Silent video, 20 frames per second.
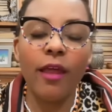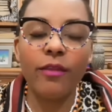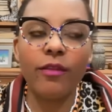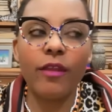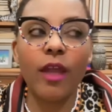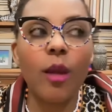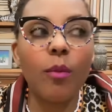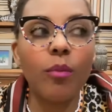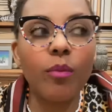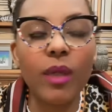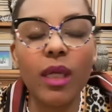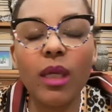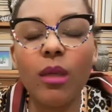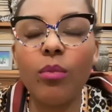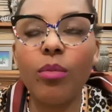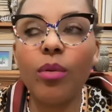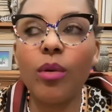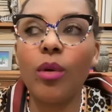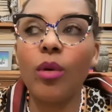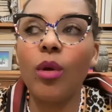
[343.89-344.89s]
There are
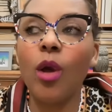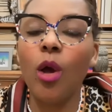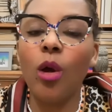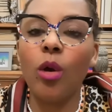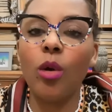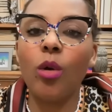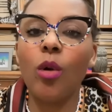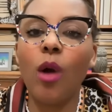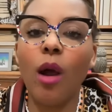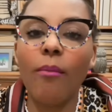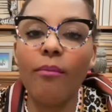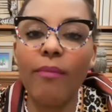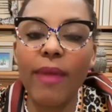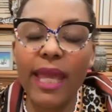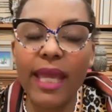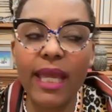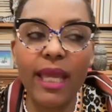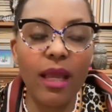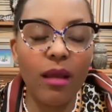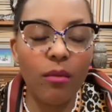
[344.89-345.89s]
people who are
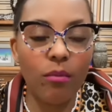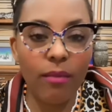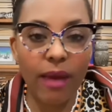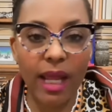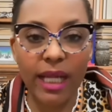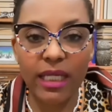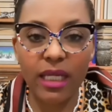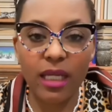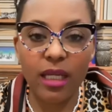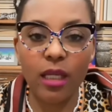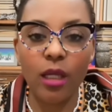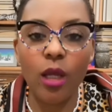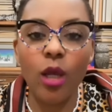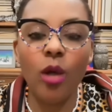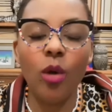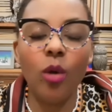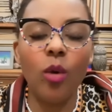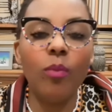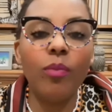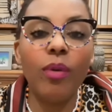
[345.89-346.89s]
making money,
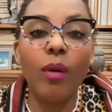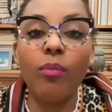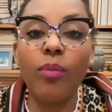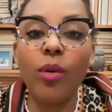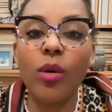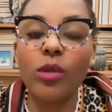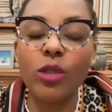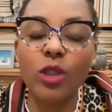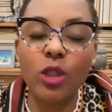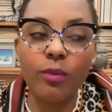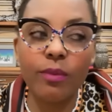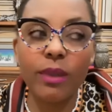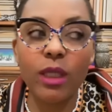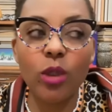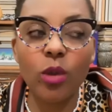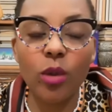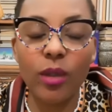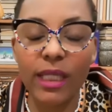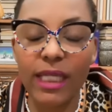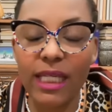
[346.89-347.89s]
who purport to be
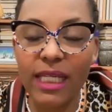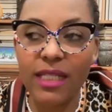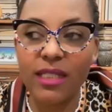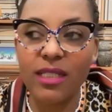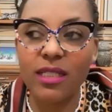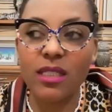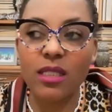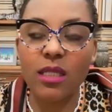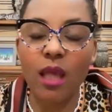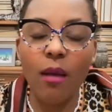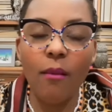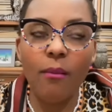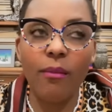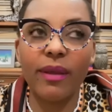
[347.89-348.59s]
your leaders,